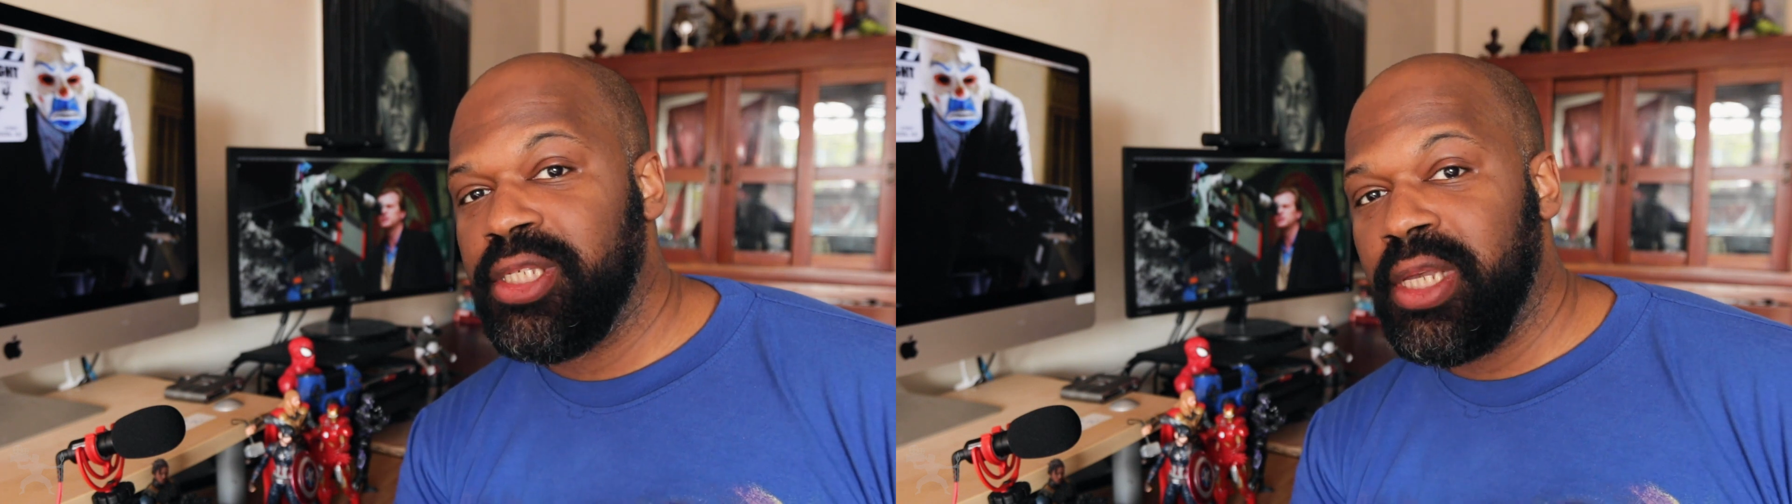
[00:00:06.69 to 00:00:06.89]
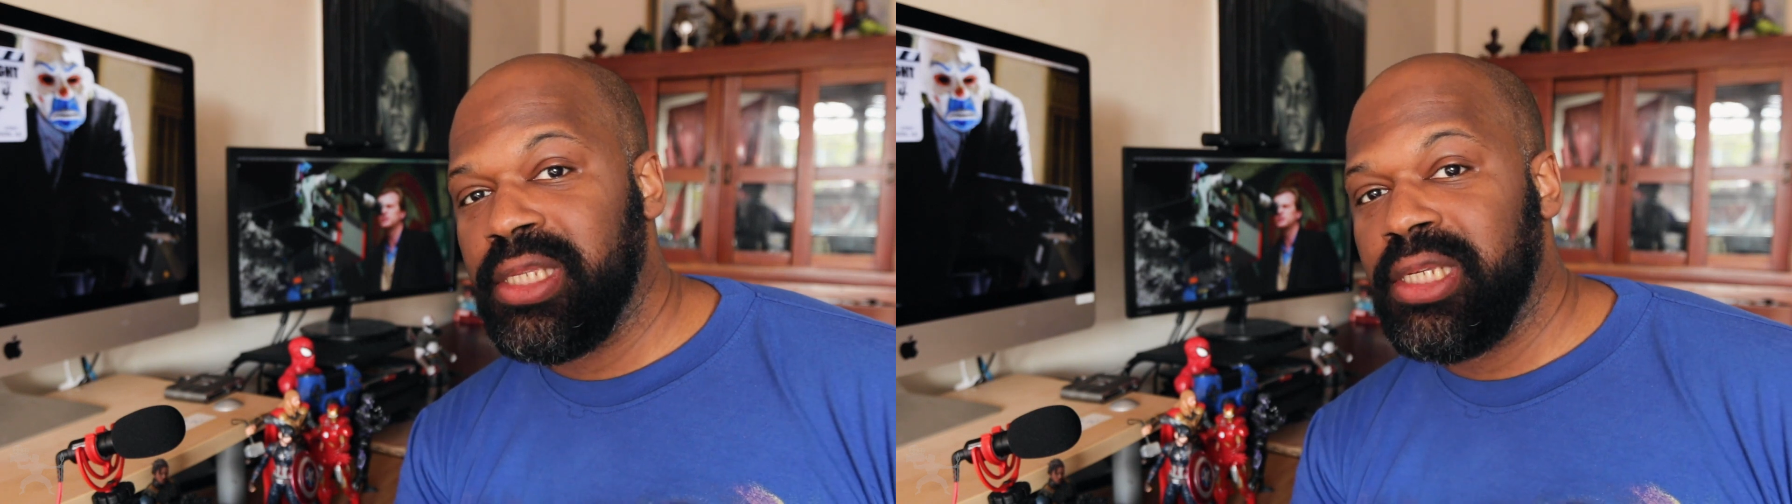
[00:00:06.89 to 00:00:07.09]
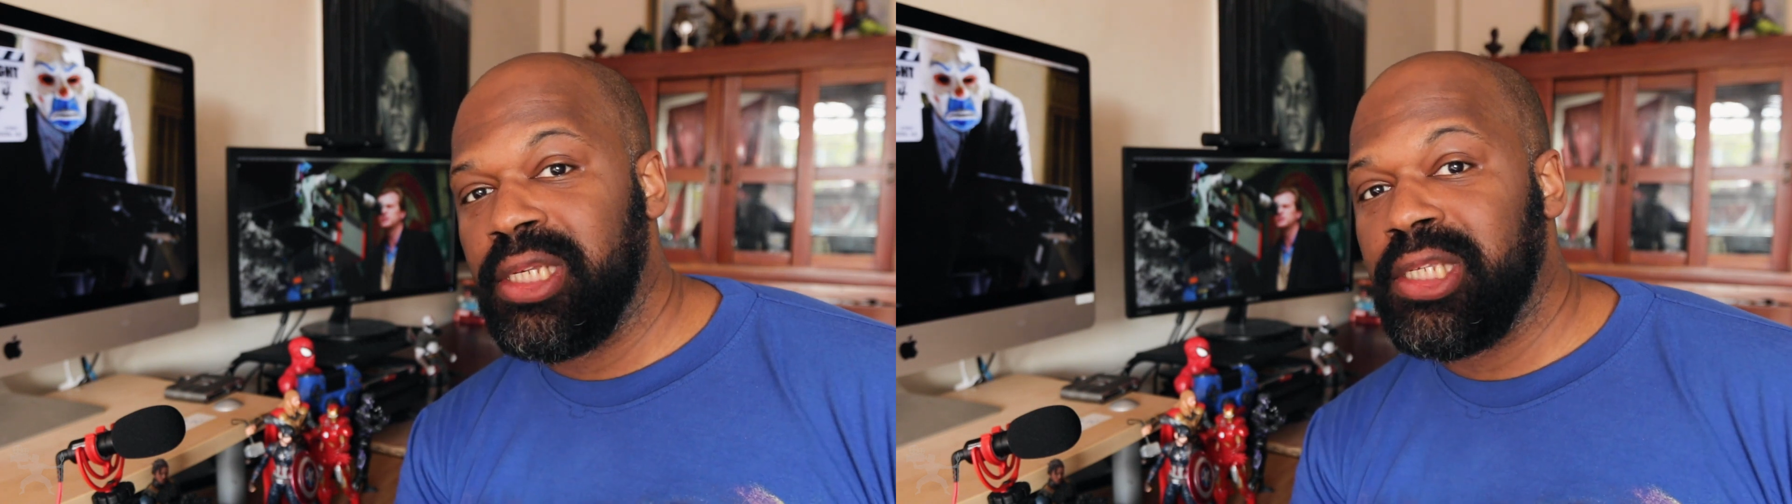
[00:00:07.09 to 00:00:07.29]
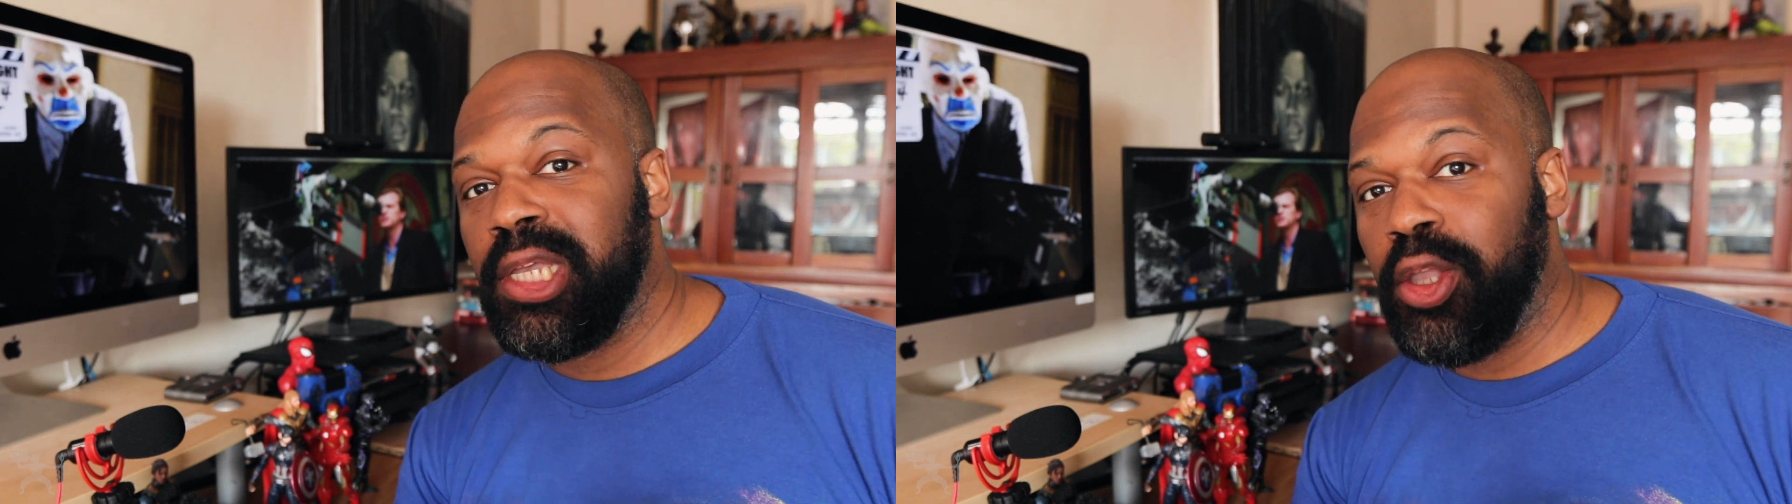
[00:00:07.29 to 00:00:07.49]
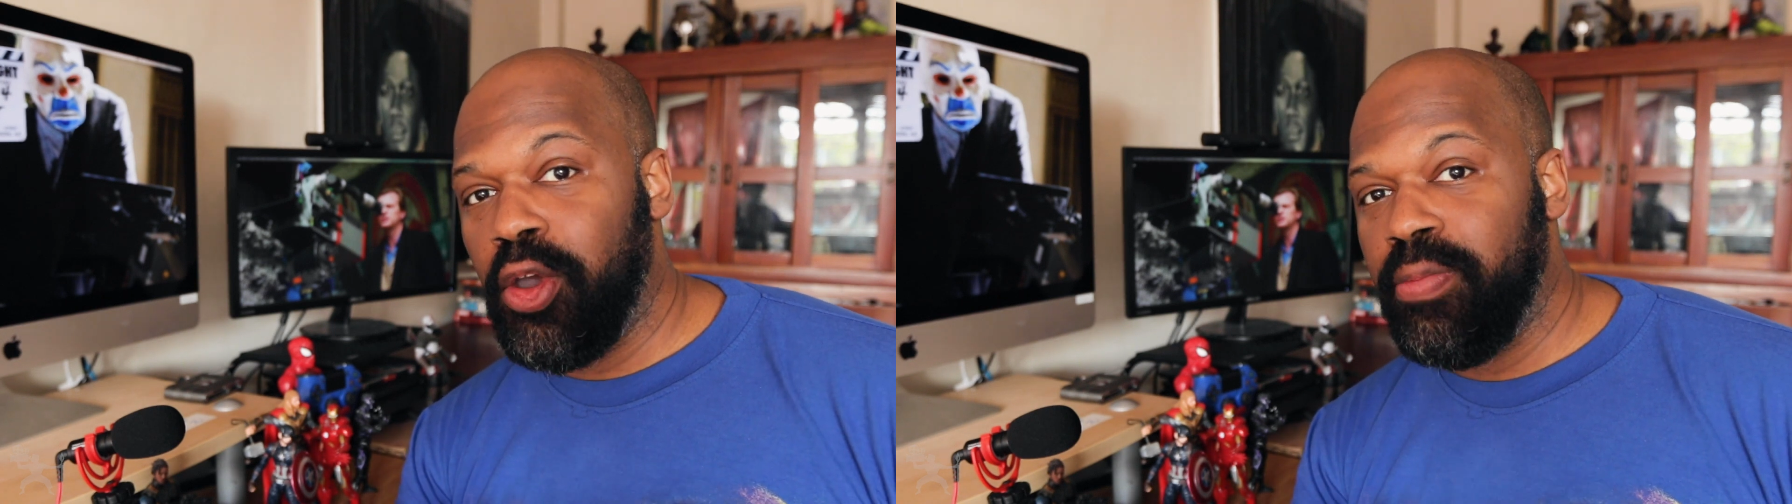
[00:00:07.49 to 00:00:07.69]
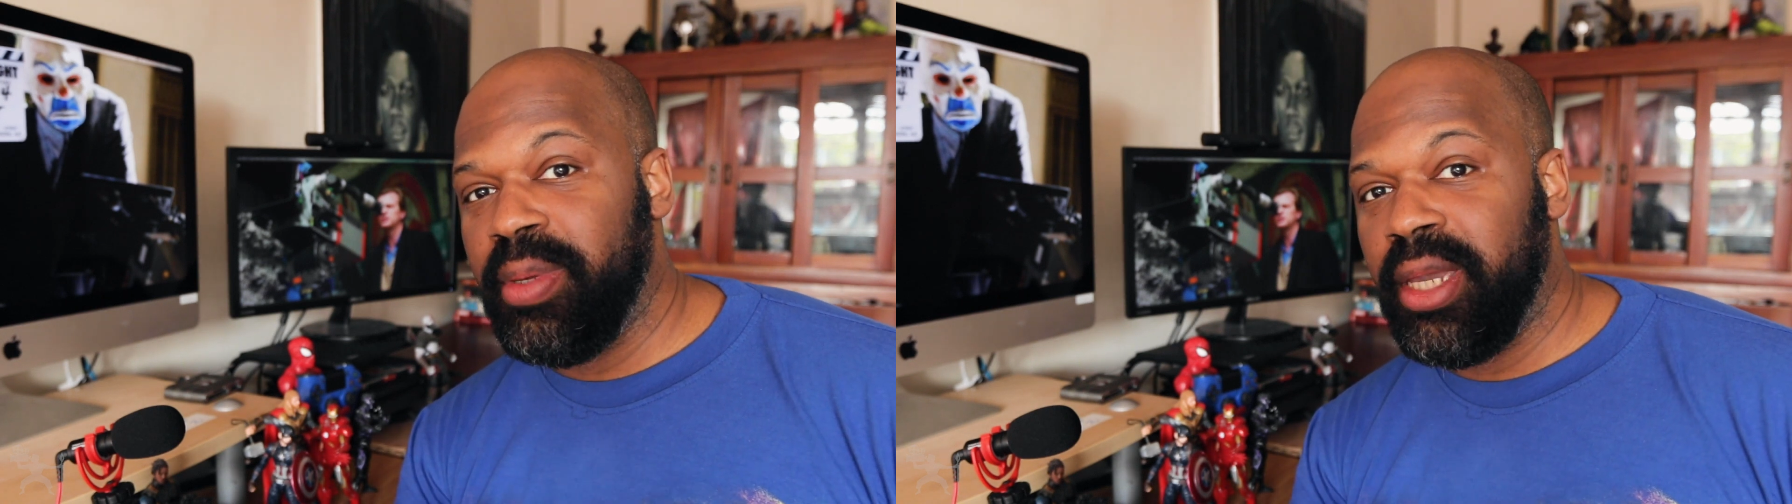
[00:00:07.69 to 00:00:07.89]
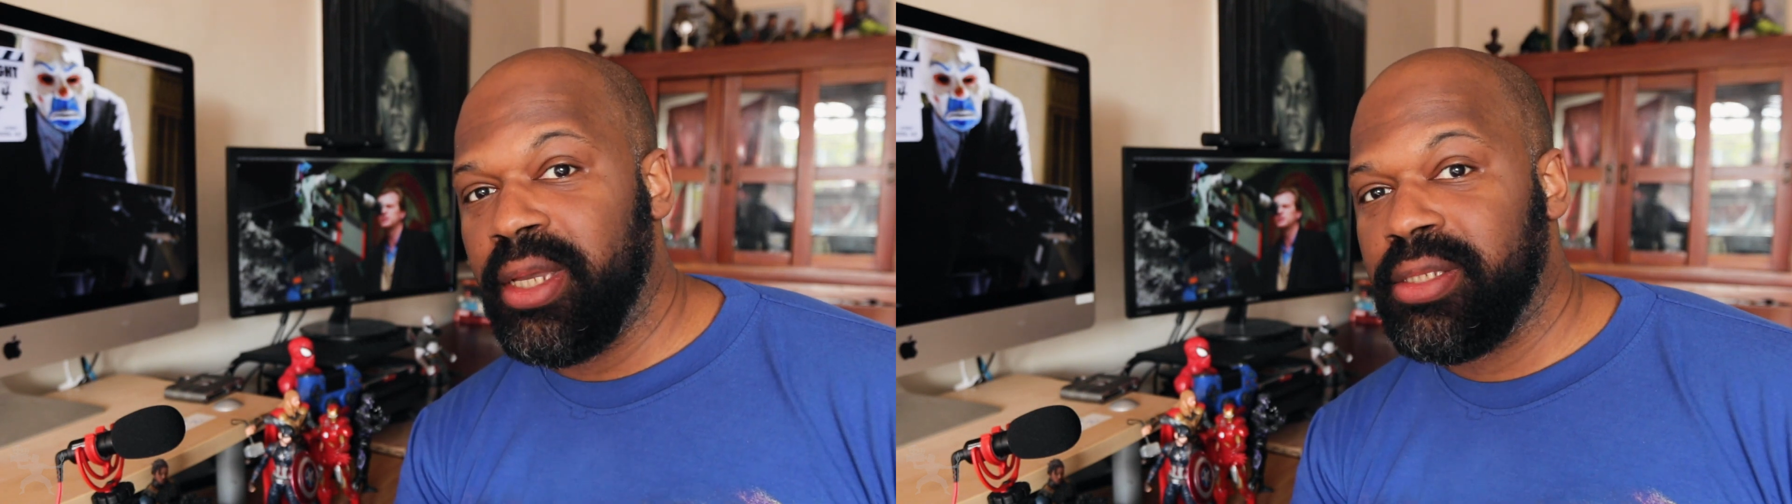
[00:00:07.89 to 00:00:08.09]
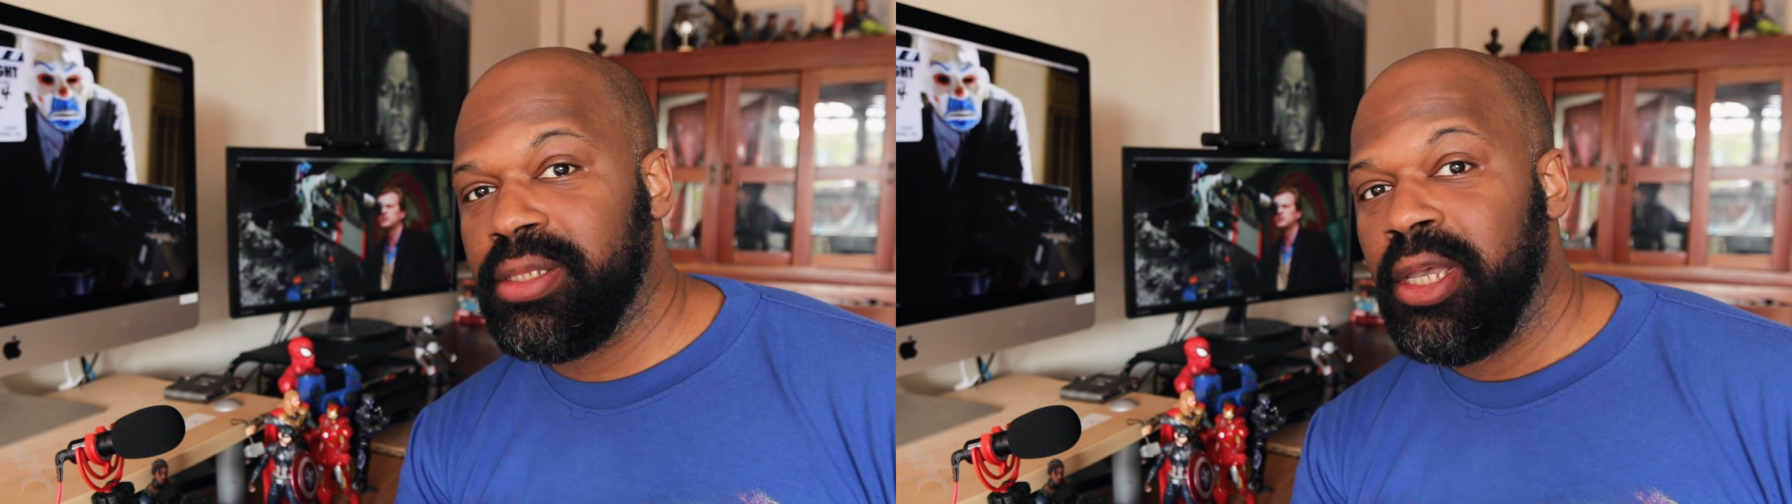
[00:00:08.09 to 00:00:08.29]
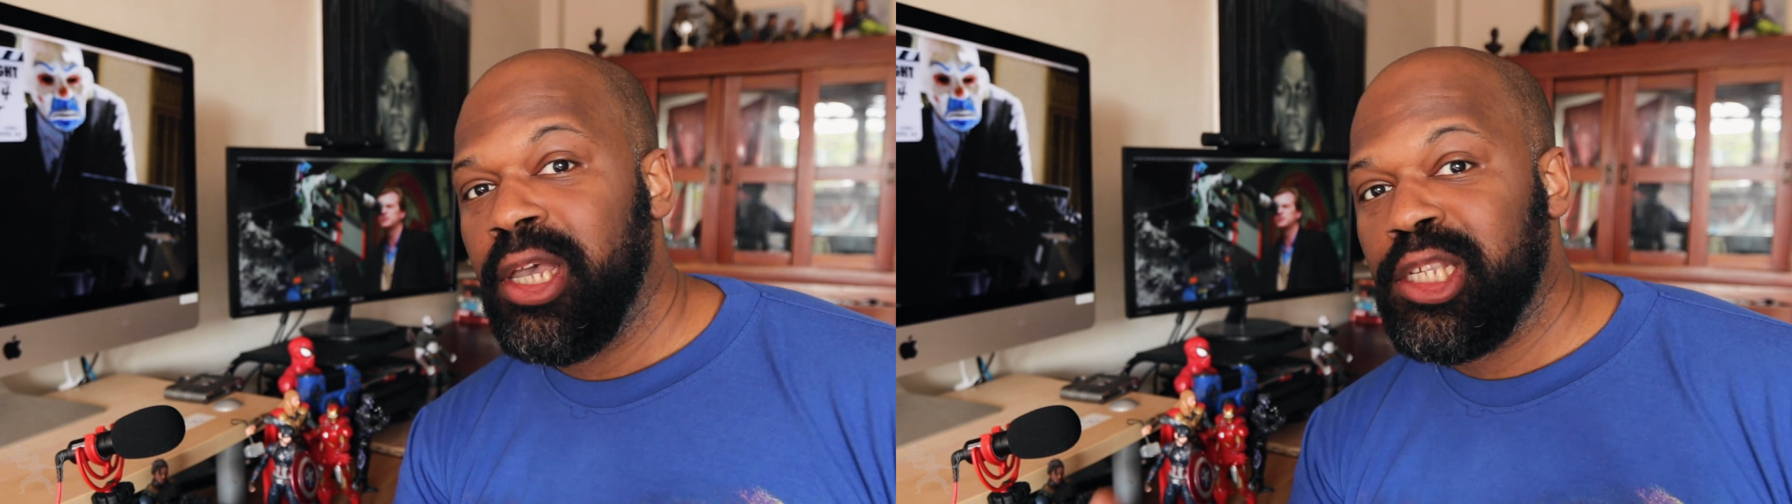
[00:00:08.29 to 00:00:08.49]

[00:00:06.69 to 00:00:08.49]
settings in OBS.